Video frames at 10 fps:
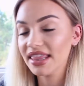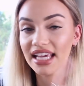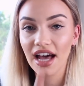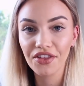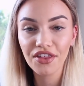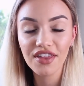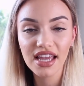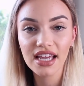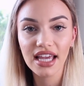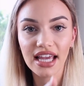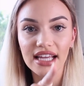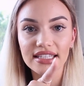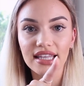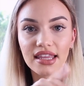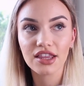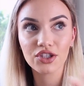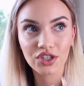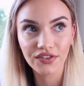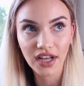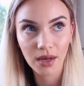The other thing is that the
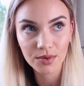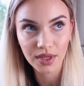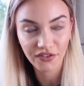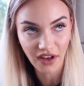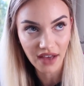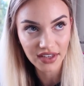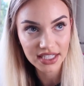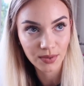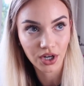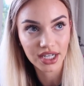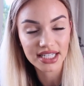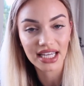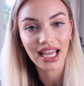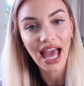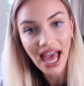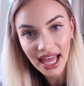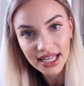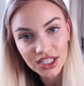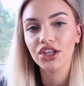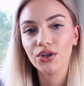sofa comes with five years warranty
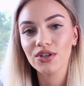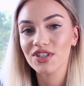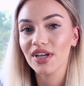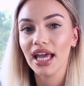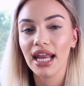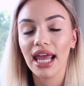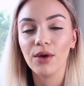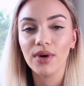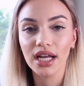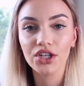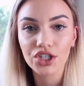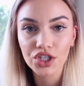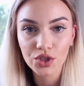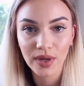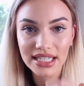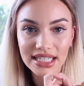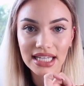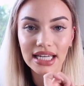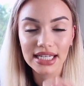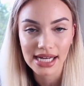and you also get a
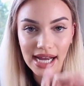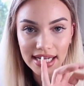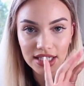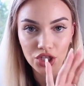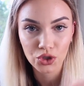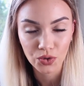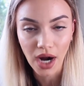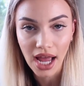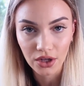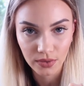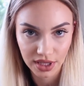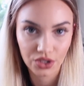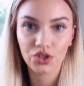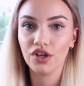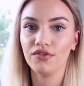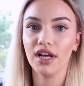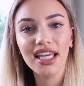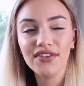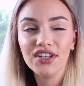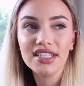120 night trial with the sofa.
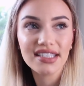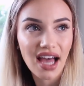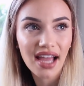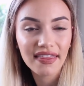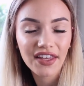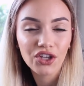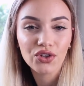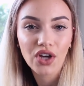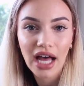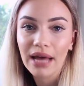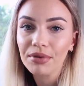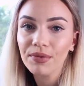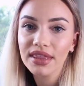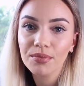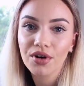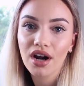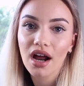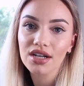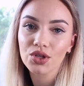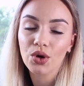If you decide that you're not happy with the
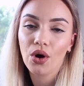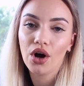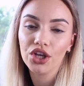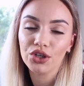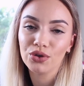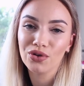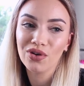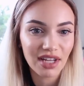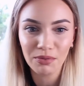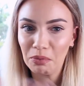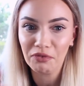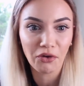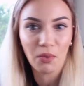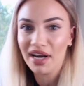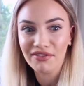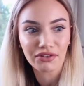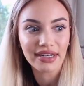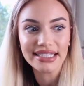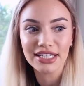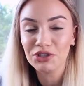product or you, for whatever
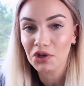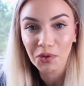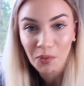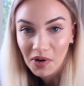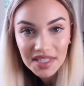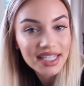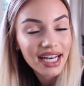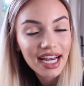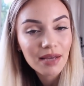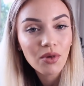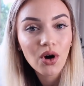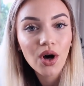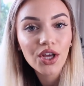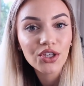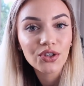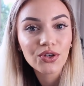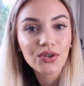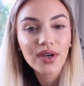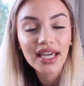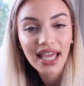reason, don't want it anymore,
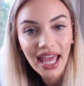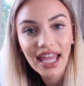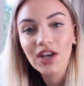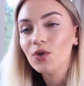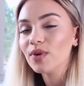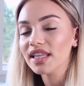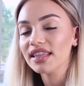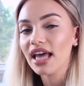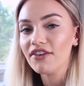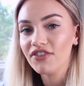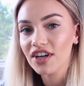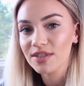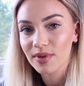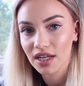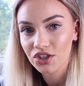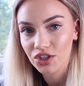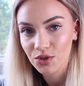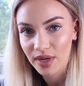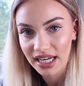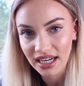you can, within that first
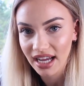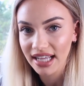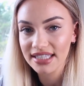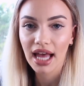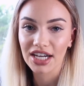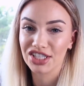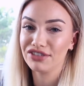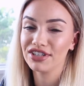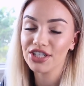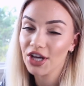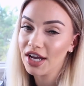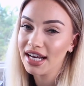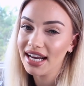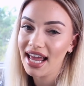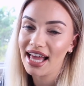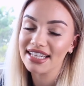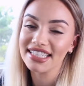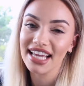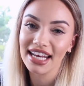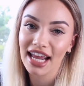120 nights, actually return it
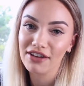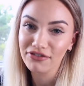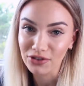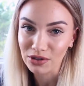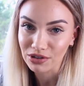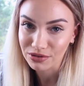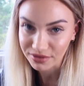and get a full